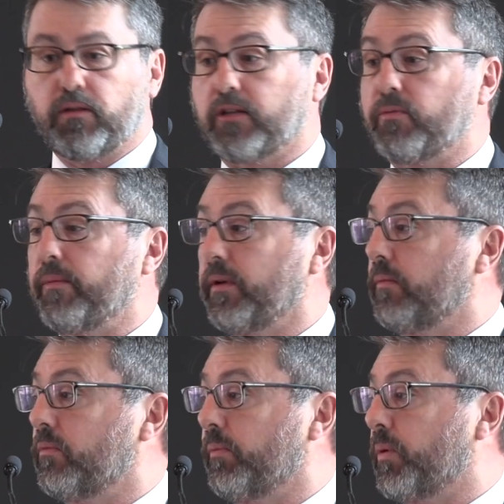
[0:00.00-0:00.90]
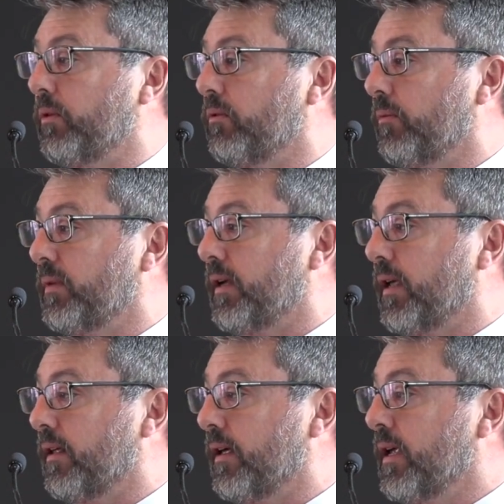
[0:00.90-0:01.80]
that's when we put the group
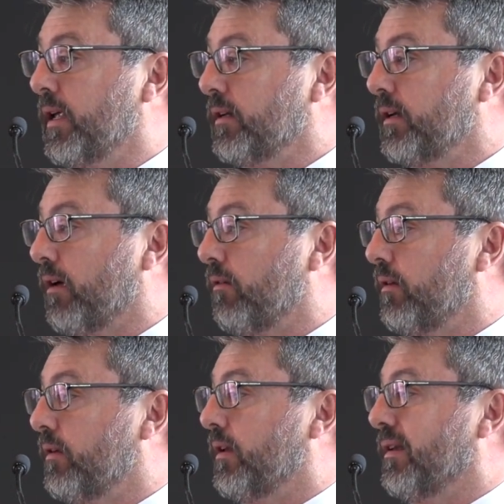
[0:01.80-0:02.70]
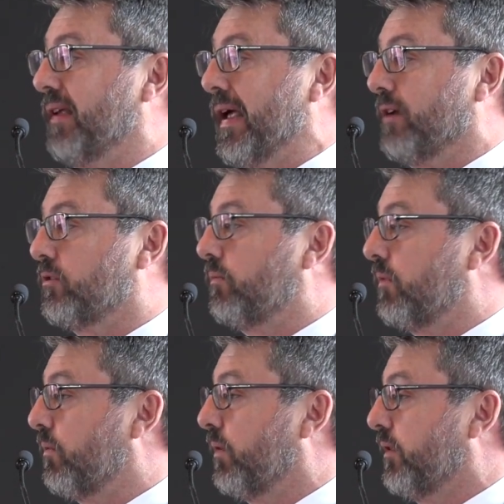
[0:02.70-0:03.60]
together to go and act on
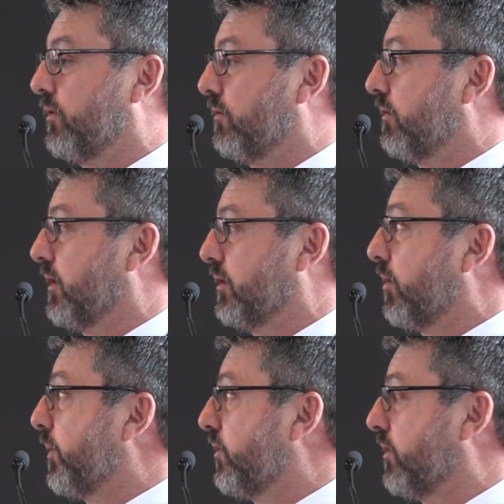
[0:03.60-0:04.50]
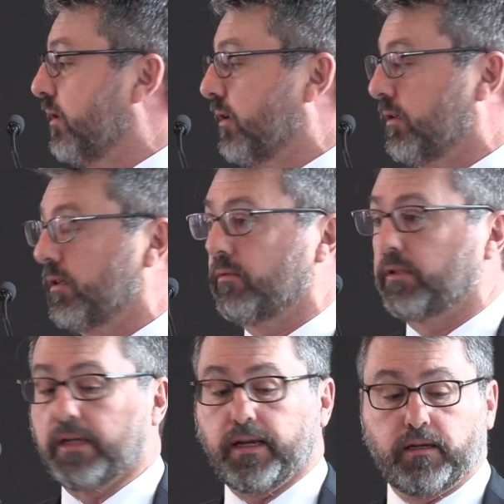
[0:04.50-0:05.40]
what we thought were these opportunities that were
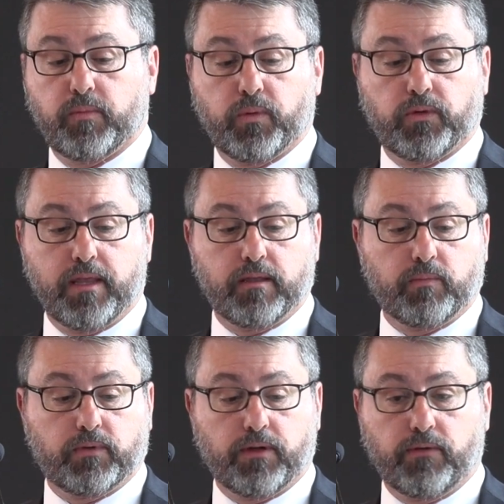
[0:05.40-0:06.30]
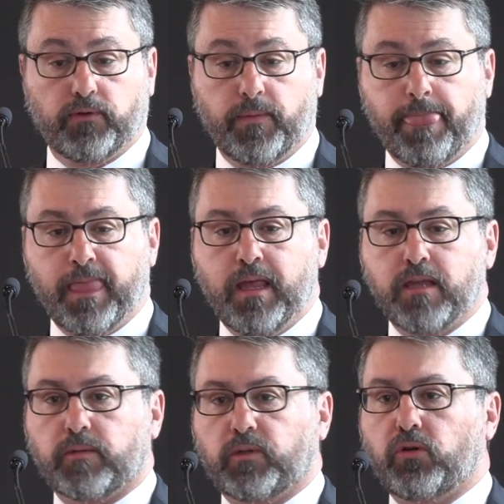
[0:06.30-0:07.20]
starting to present themselves.
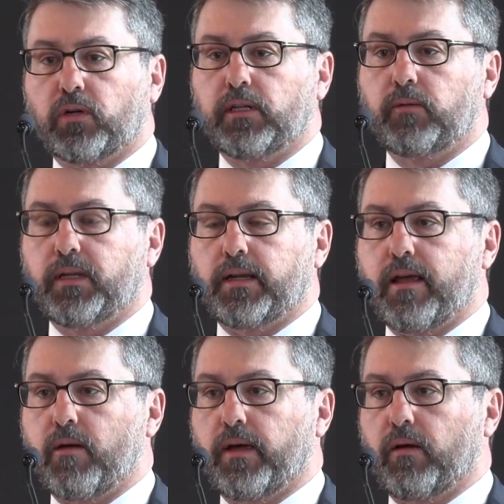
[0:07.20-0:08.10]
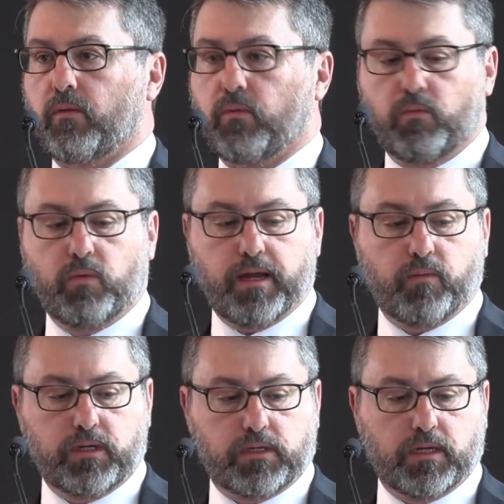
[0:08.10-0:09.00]
So I'm going to talk a little bit now about where
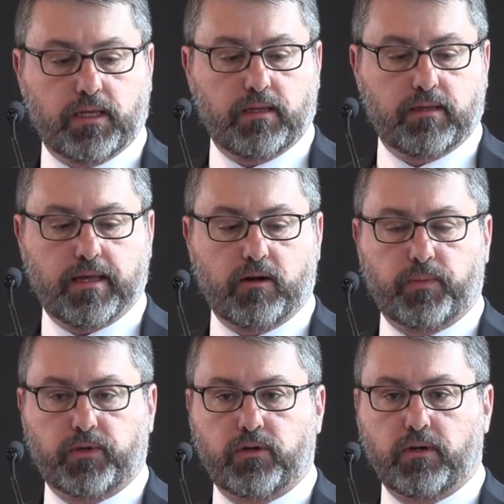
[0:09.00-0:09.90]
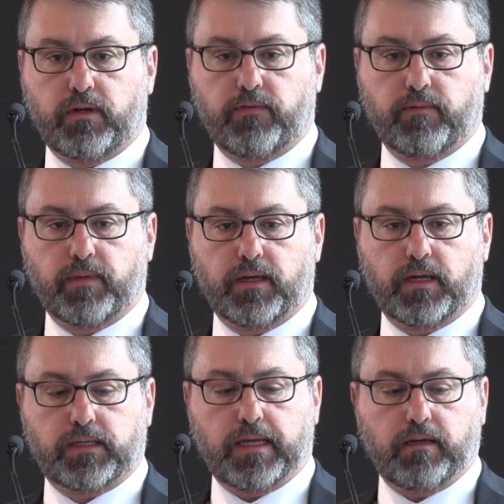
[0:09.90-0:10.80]
we see that opportunity from a
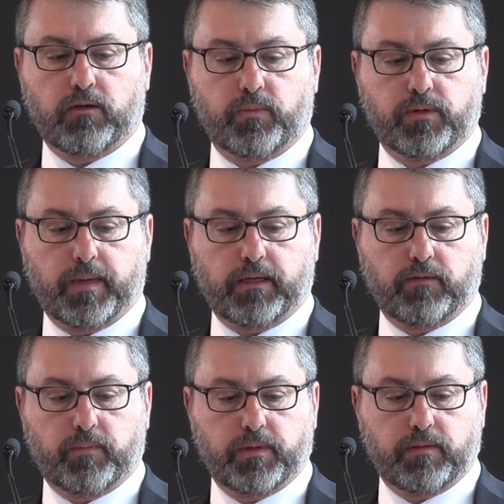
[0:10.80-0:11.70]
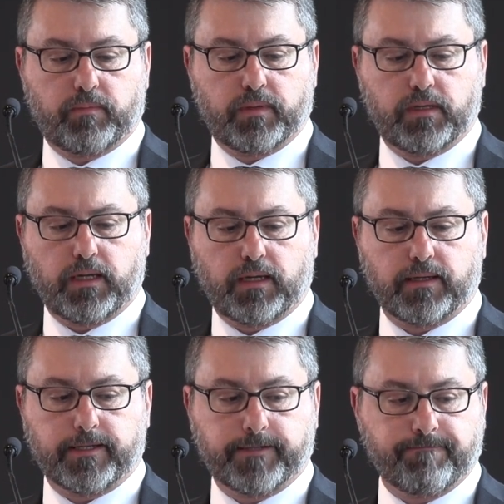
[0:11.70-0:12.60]
technical perspective particularly.